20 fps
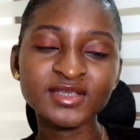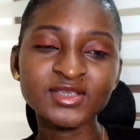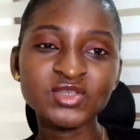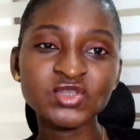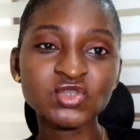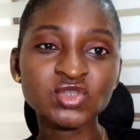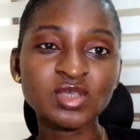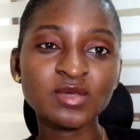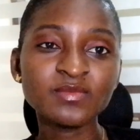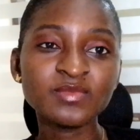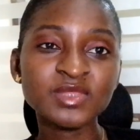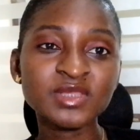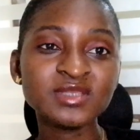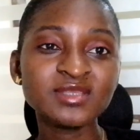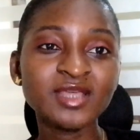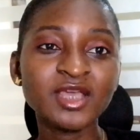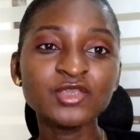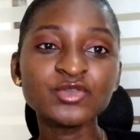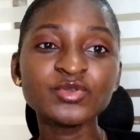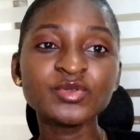is
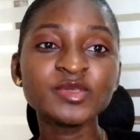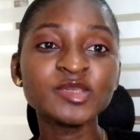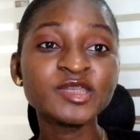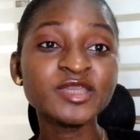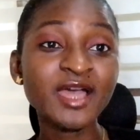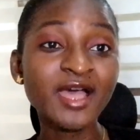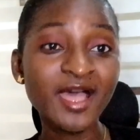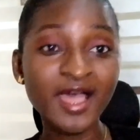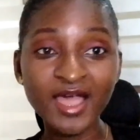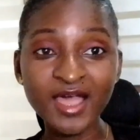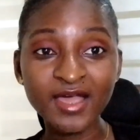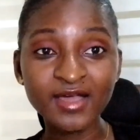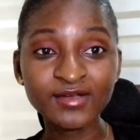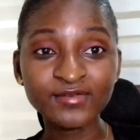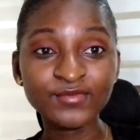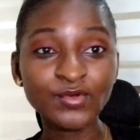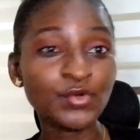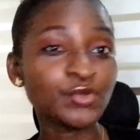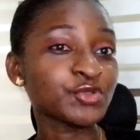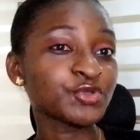something that you either
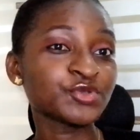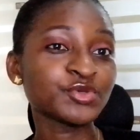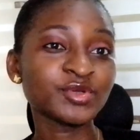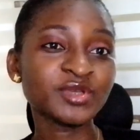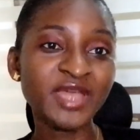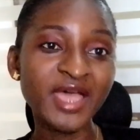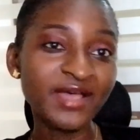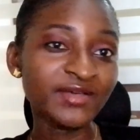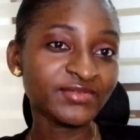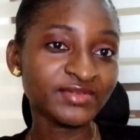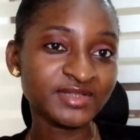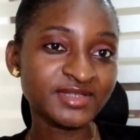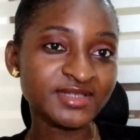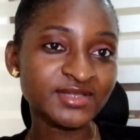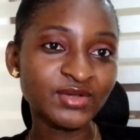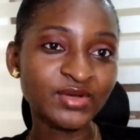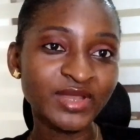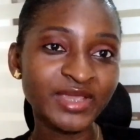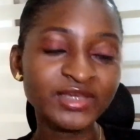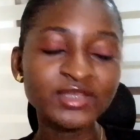have or you don't have it,
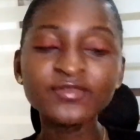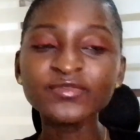alright?